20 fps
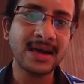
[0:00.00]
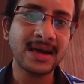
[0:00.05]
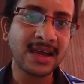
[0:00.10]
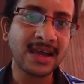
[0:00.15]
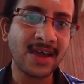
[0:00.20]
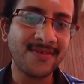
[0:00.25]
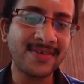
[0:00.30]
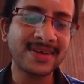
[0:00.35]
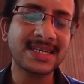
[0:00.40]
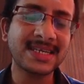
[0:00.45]

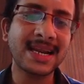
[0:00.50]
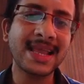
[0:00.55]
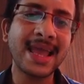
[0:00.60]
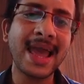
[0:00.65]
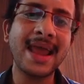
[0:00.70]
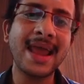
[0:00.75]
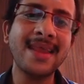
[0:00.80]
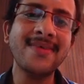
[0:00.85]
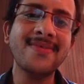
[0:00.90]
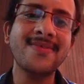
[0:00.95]
conventional
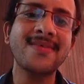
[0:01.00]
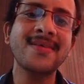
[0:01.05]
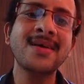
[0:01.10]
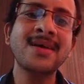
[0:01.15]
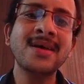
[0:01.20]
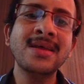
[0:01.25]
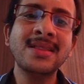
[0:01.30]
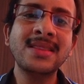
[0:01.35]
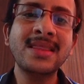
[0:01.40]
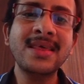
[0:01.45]
GAN is
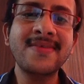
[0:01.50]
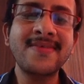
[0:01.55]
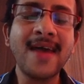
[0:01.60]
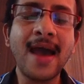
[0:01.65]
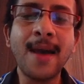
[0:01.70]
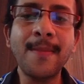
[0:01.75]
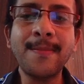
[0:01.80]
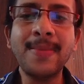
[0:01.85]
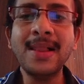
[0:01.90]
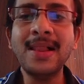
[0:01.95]
the
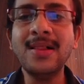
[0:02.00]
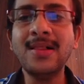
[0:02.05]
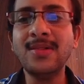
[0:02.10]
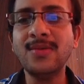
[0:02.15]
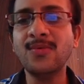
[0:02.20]
sample,